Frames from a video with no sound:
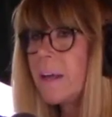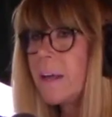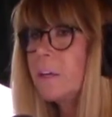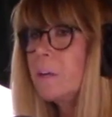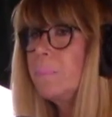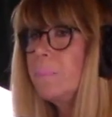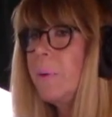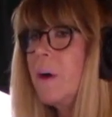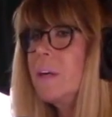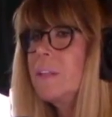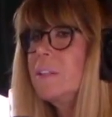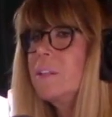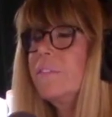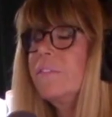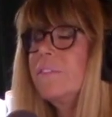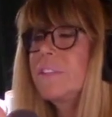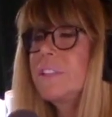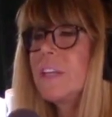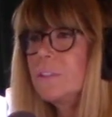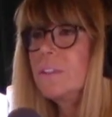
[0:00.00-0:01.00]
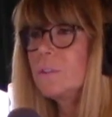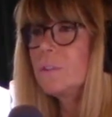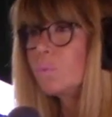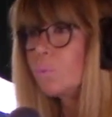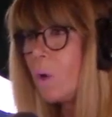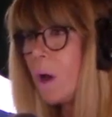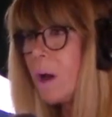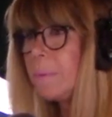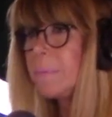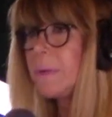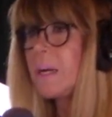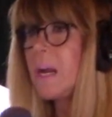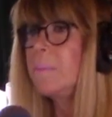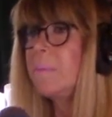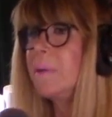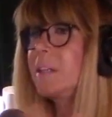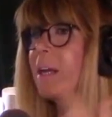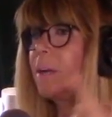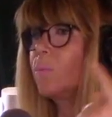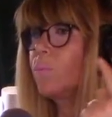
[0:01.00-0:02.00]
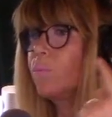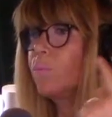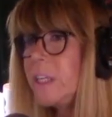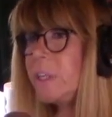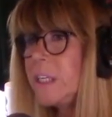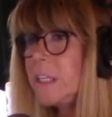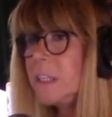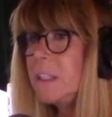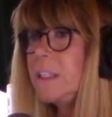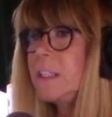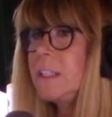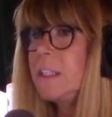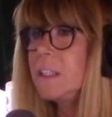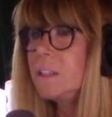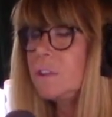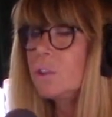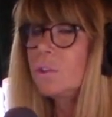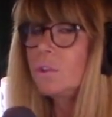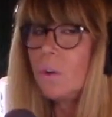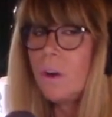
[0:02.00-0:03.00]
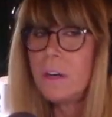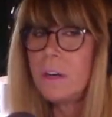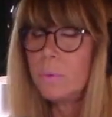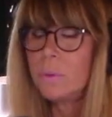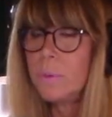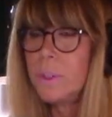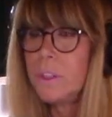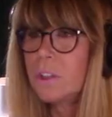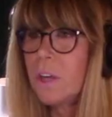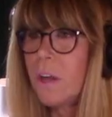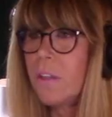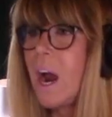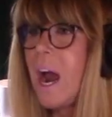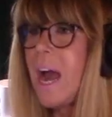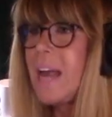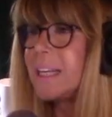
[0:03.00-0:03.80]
They could bond over Dennis Rodman. I mean, they really need to talk to each other.